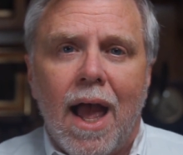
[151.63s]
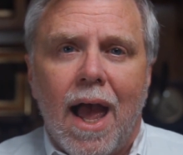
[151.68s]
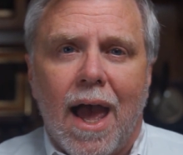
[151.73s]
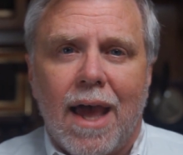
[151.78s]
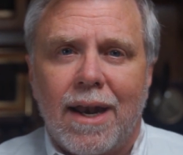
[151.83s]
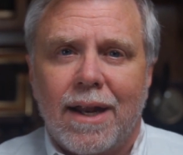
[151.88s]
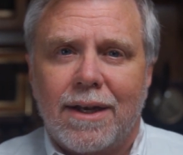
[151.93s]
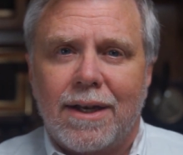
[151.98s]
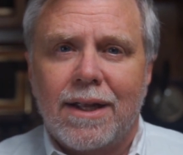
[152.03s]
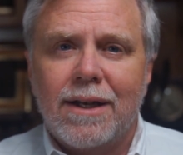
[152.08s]

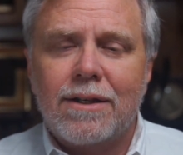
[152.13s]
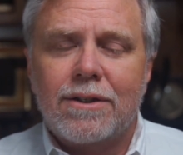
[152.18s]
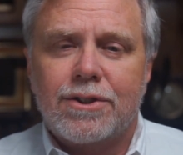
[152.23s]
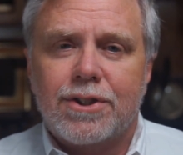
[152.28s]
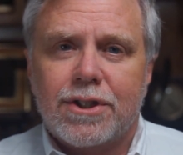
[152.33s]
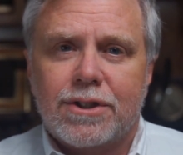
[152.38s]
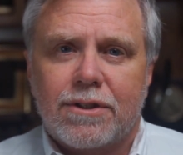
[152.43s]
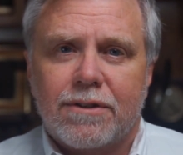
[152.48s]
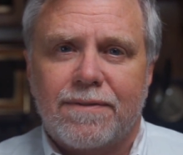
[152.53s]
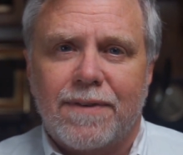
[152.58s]
And it didn't
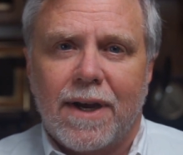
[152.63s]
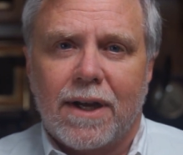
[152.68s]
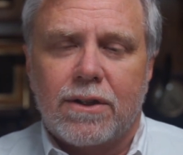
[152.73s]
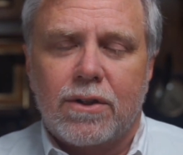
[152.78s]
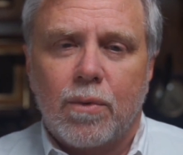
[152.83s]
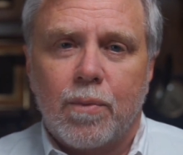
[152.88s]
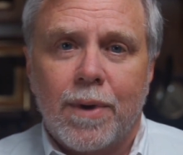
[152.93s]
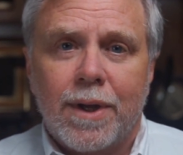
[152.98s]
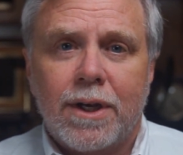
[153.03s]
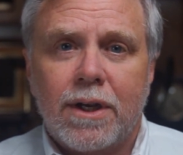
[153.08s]
just affect
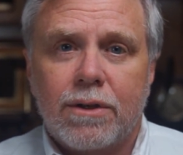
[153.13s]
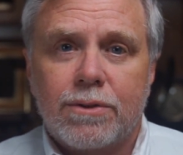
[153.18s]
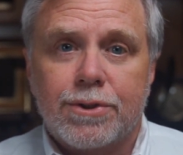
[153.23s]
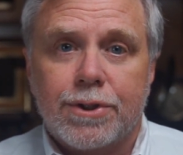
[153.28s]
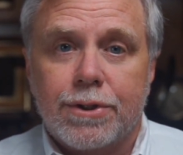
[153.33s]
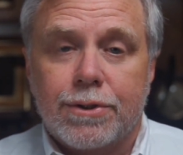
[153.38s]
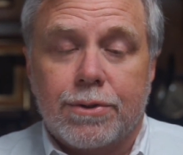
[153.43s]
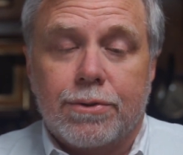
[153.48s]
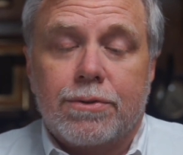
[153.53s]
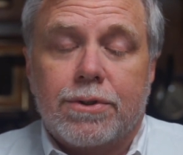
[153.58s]
the Windows
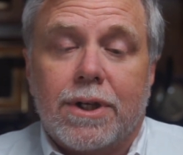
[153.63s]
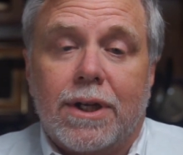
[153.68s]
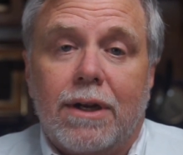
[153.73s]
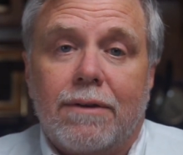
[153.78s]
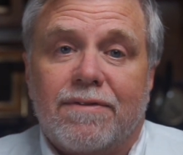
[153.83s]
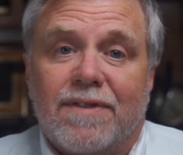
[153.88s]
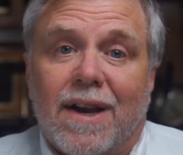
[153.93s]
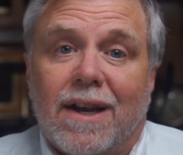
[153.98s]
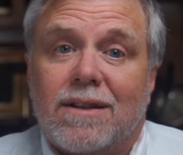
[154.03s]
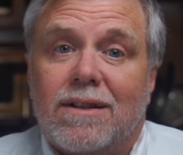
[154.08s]
users, it
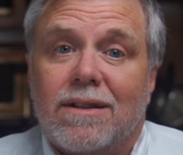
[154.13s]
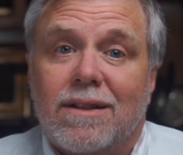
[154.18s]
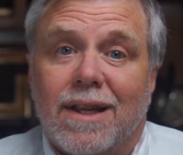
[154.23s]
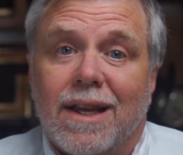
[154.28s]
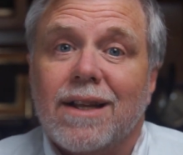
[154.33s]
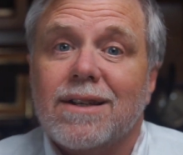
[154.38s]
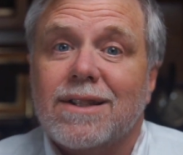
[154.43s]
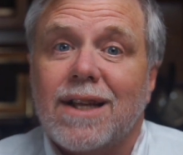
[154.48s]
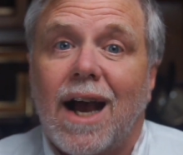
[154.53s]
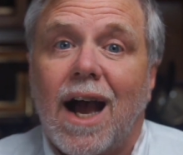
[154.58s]
affected the
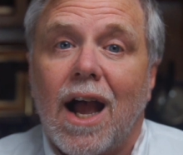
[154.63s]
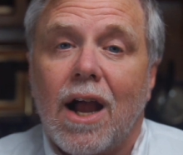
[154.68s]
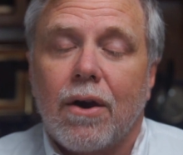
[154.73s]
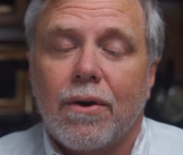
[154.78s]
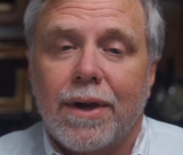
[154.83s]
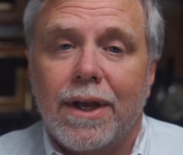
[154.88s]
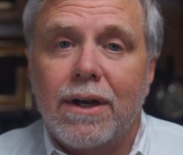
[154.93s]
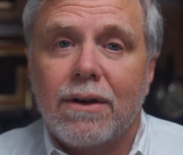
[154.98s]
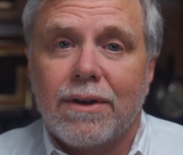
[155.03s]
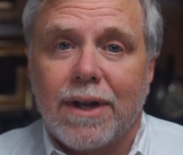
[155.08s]
entire
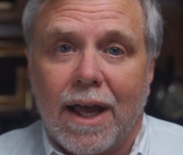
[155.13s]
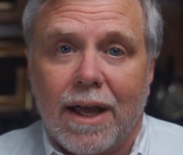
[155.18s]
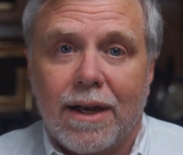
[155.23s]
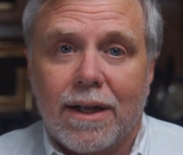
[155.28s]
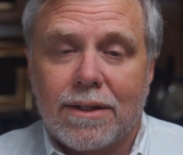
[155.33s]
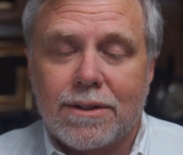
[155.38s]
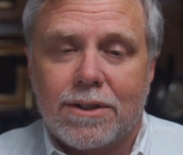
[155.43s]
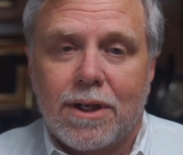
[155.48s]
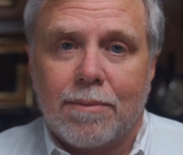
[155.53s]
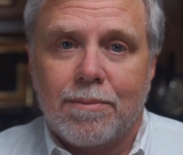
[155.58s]
internet
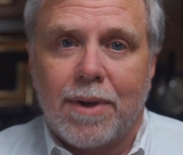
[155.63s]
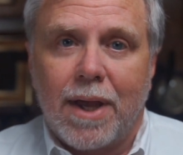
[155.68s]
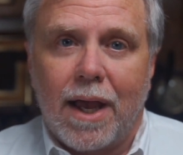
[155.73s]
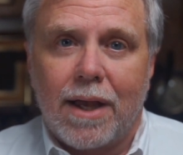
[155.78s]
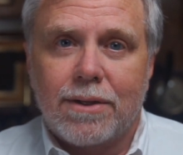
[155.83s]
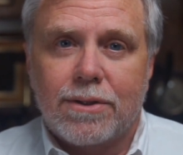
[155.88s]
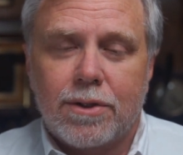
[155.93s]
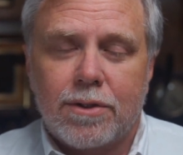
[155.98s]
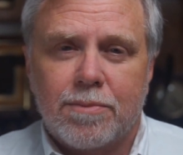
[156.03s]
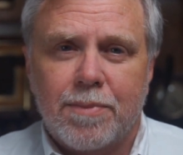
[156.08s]
in some
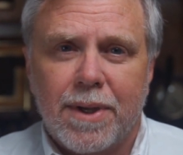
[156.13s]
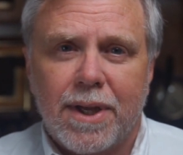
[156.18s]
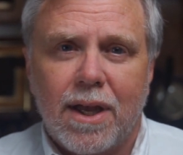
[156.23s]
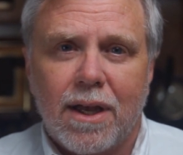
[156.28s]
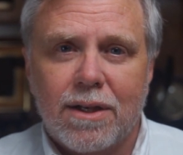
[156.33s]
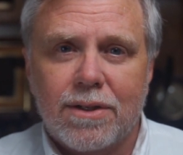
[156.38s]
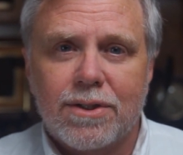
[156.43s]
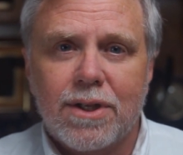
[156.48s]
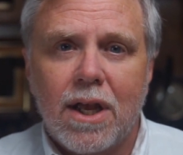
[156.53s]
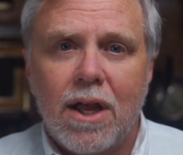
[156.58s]
cases
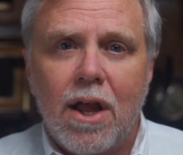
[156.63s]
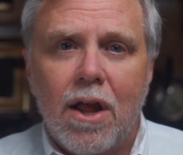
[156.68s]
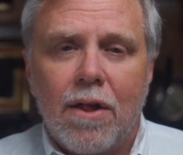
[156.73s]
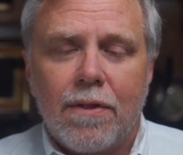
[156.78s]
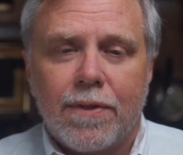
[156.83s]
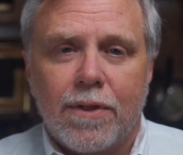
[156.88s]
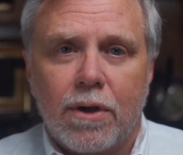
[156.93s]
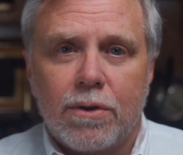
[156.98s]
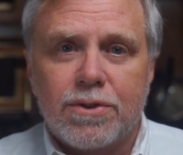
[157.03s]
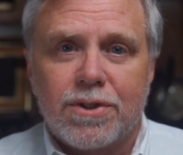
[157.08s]
because
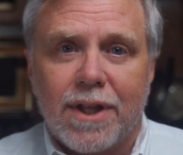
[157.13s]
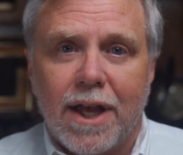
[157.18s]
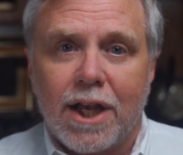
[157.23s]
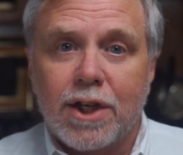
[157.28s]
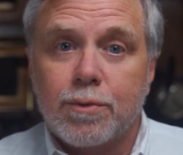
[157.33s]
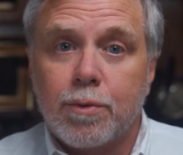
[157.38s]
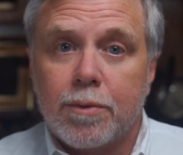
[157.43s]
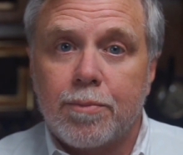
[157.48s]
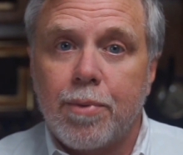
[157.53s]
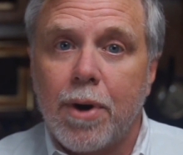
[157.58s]
those
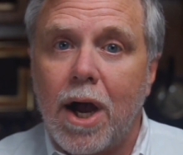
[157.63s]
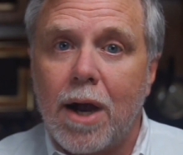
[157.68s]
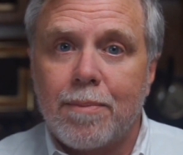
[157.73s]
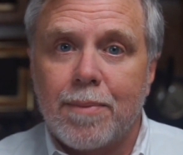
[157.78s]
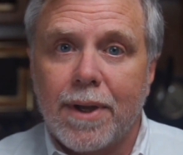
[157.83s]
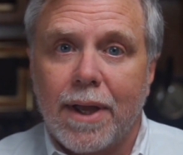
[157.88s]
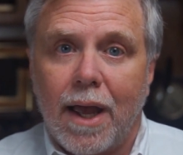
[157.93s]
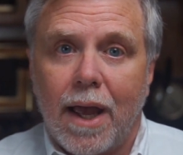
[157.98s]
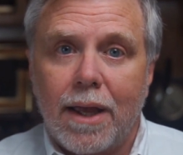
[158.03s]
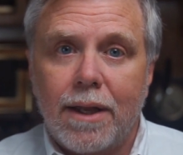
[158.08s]
things would
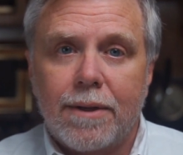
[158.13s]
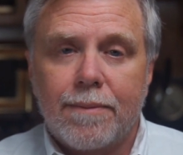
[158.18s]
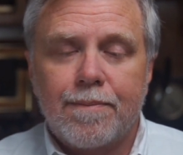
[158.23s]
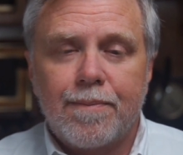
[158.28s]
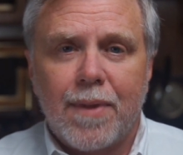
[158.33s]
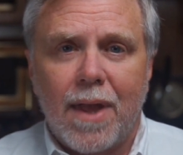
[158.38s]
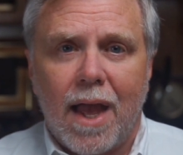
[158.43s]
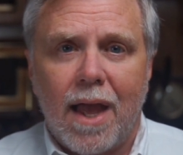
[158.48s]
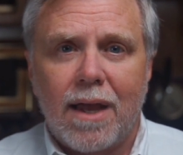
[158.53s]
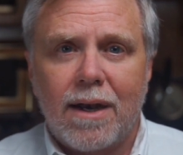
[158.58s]
propagate.
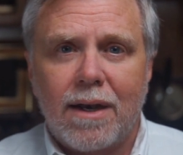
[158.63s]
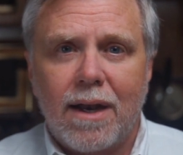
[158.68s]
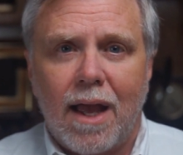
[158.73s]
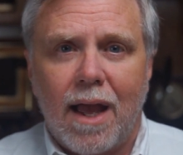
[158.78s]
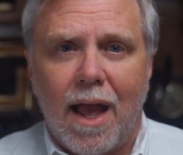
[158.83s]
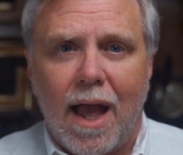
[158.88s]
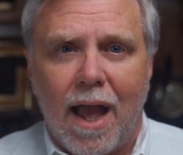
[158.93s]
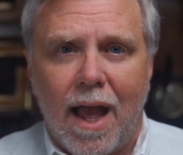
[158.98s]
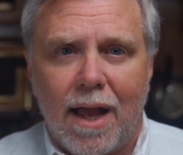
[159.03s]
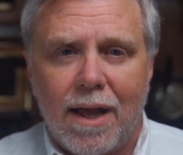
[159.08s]
And
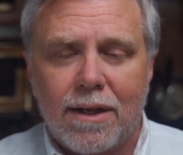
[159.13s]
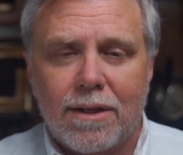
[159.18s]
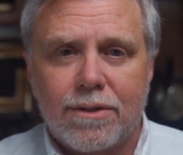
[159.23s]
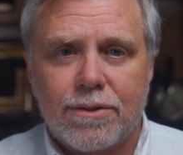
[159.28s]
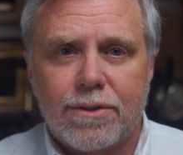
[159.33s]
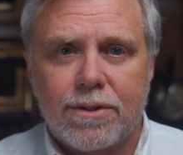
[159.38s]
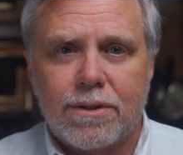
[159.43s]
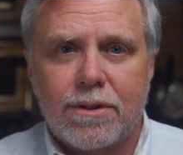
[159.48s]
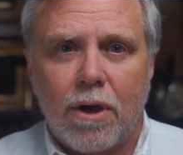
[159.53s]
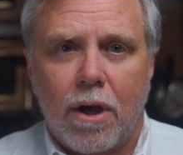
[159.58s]

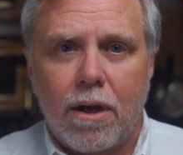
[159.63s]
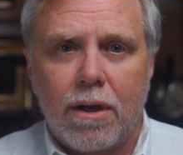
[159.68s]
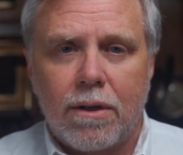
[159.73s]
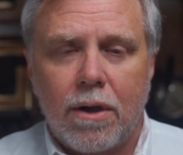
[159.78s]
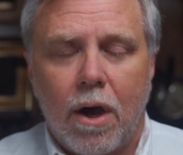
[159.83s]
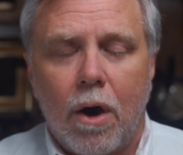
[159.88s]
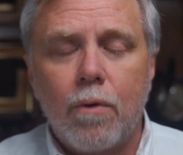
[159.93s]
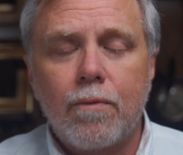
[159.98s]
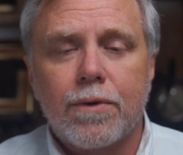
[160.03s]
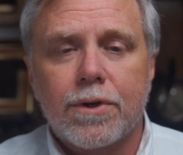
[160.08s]
as
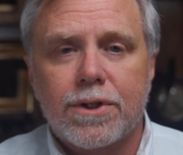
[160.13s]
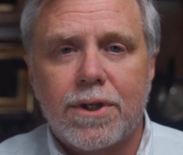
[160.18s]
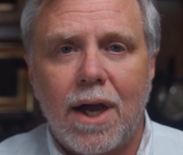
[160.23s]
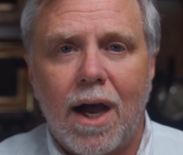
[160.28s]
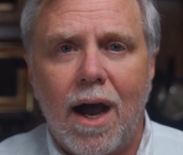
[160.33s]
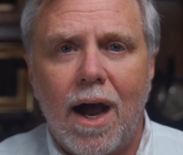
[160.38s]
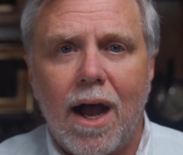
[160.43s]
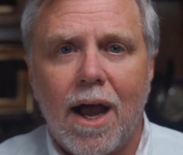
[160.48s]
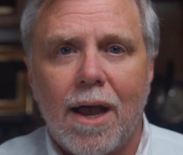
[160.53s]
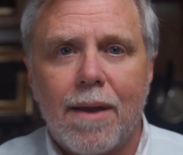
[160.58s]
over
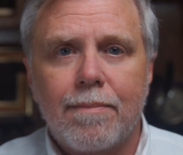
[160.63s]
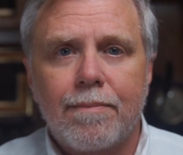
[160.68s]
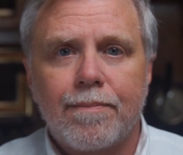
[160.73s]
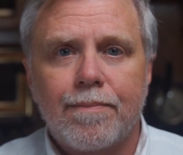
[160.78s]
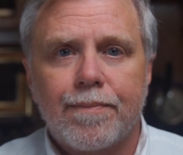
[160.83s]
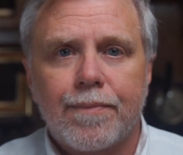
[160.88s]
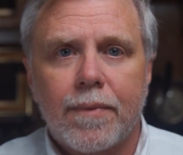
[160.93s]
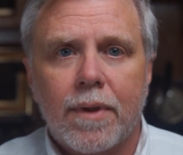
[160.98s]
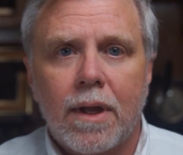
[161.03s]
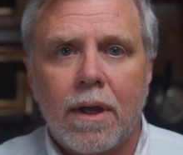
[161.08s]
time,
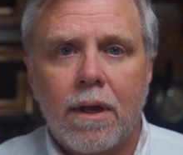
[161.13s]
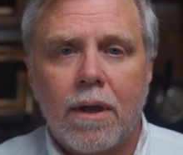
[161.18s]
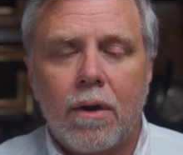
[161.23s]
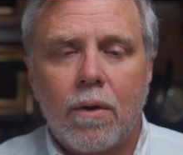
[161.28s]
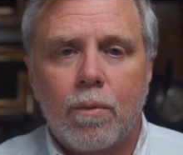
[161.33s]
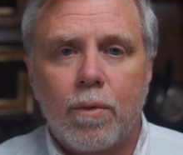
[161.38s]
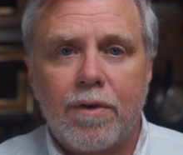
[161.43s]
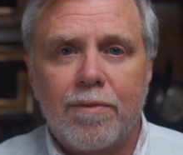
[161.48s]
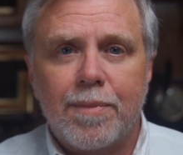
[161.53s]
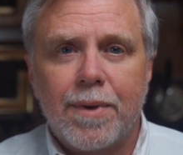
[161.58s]

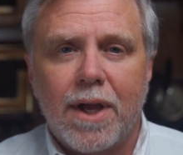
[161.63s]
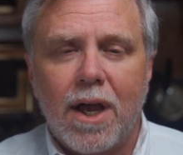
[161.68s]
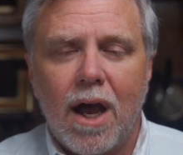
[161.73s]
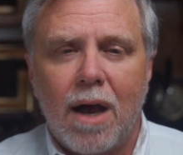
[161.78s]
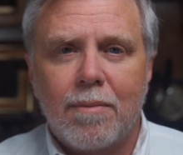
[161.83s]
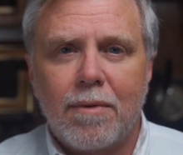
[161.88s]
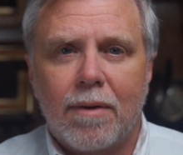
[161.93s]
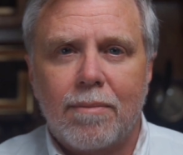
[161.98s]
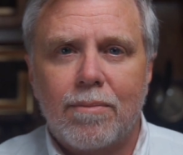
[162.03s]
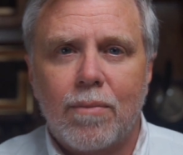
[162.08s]
we've
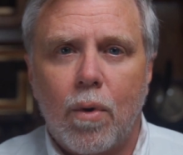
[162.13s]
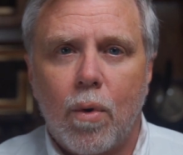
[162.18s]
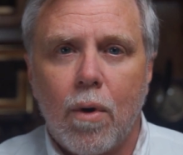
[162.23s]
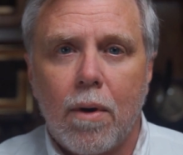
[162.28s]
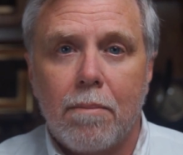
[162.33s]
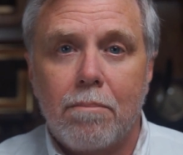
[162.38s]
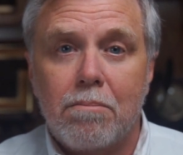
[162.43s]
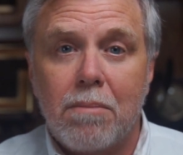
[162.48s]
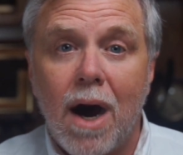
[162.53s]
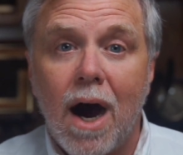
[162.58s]
become a
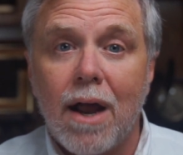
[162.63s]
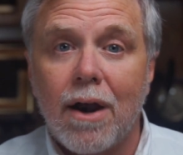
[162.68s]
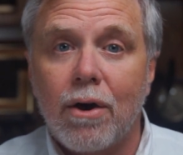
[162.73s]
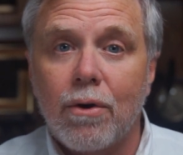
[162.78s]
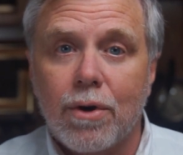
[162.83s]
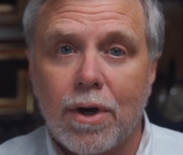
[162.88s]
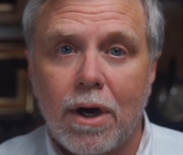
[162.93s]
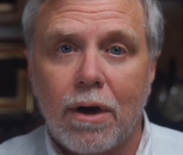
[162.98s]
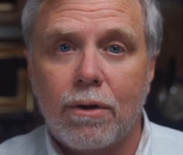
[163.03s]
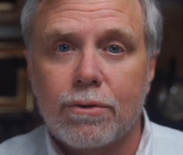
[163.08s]
more
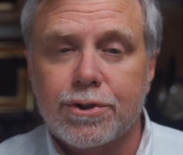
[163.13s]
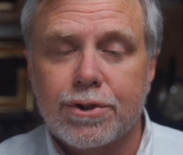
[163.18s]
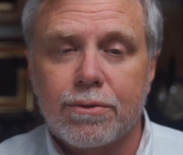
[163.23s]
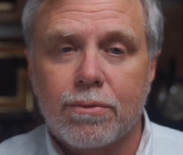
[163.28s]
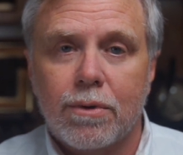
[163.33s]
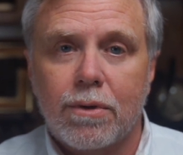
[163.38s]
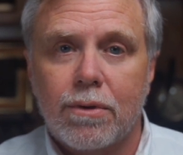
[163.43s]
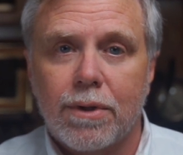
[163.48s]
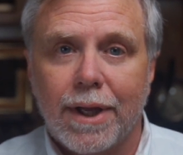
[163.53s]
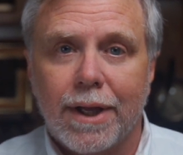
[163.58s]

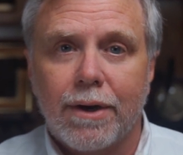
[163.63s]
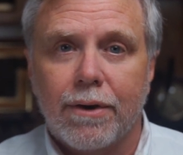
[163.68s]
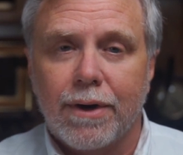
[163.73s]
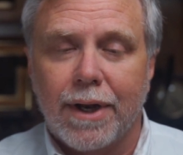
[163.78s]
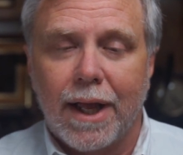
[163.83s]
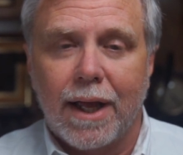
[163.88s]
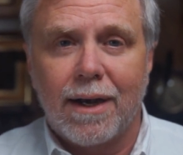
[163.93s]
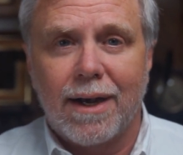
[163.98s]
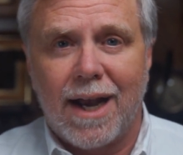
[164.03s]
monocultural internet.